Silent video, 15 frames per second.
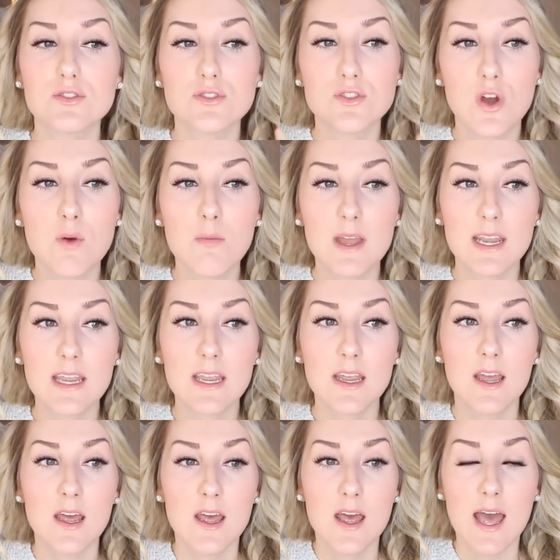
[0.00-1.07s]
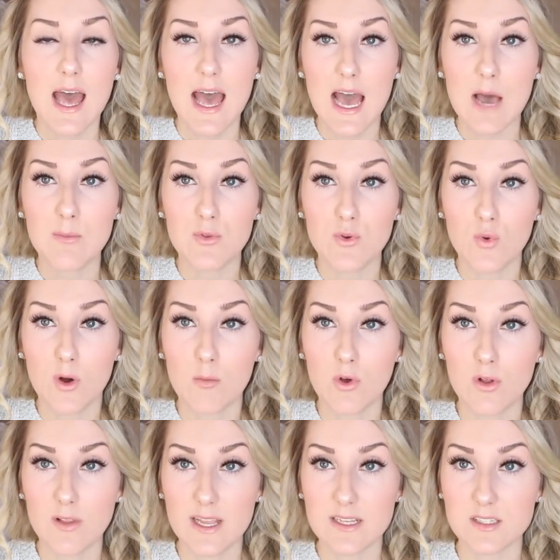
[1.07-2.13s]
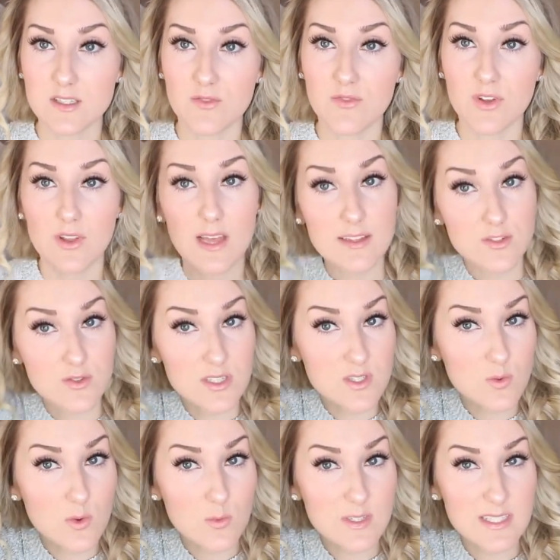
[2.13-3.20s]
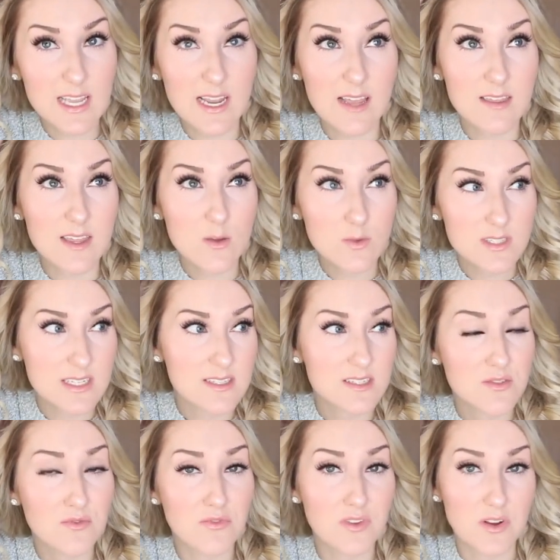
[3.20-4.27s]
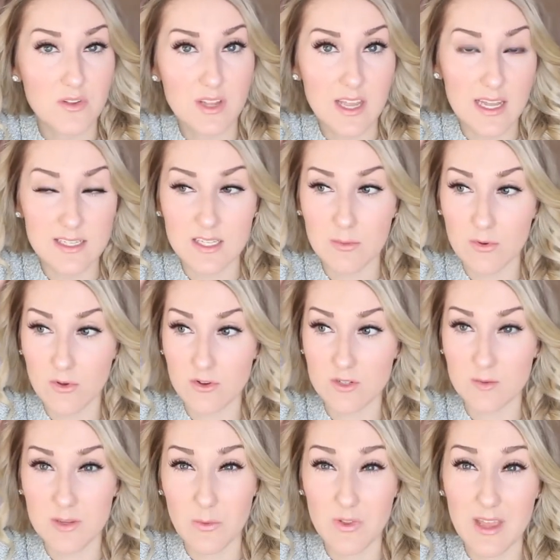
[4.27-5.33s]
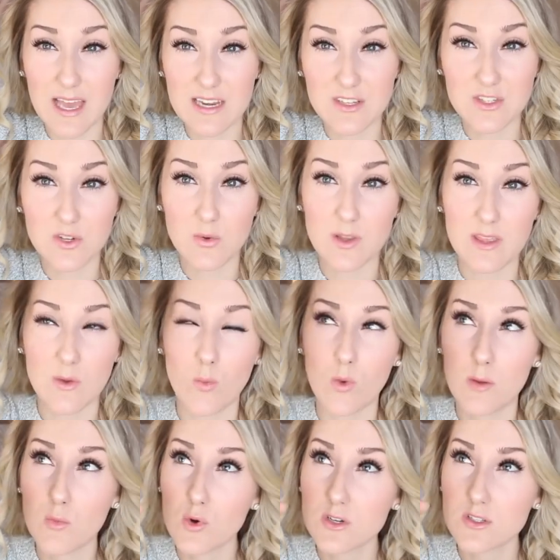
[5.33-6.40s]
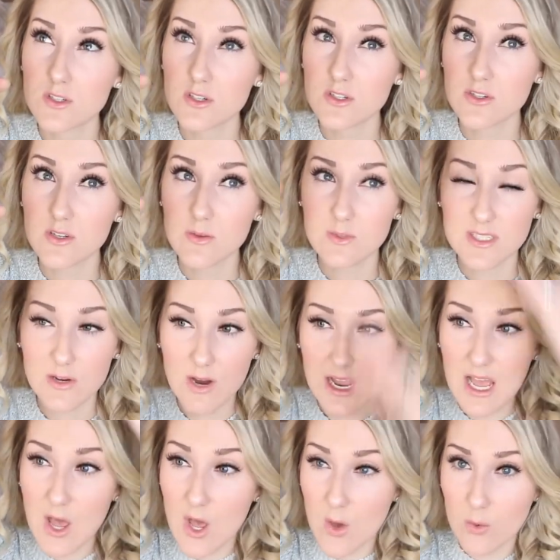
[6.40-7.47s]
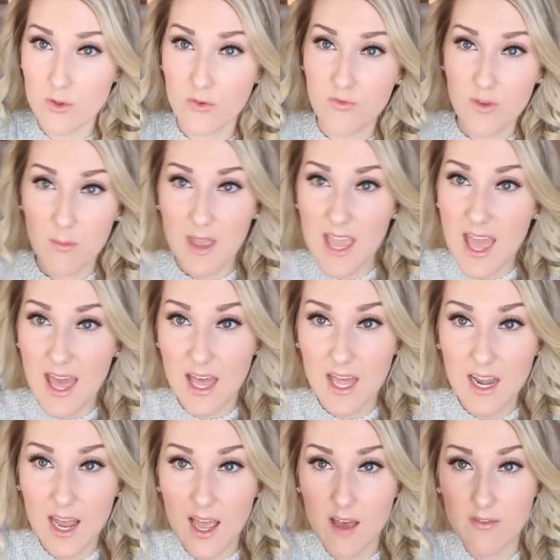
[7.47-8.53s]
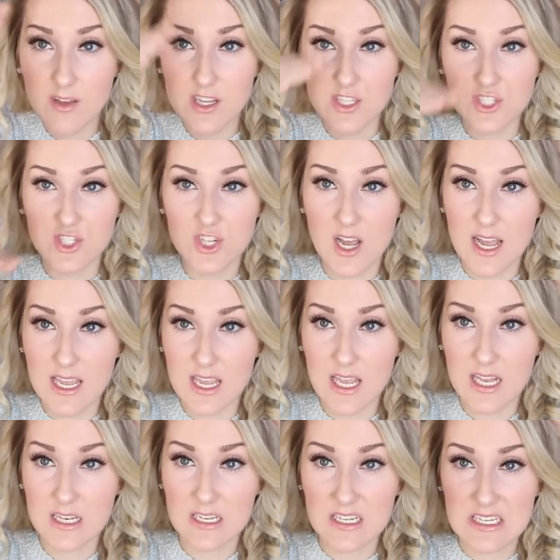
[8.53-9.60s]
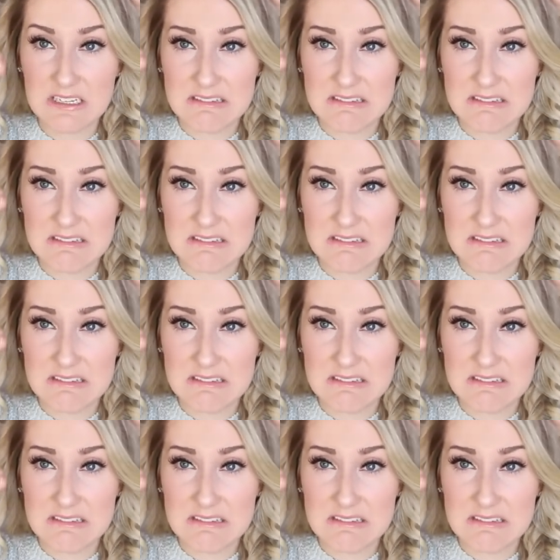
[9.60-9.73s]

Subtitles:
so many abnormal, like severe, so this one was like, I think it was like severely atypical or something where they had to do, I think, one more surgery, was that right? When you feel my head, I have like a giant,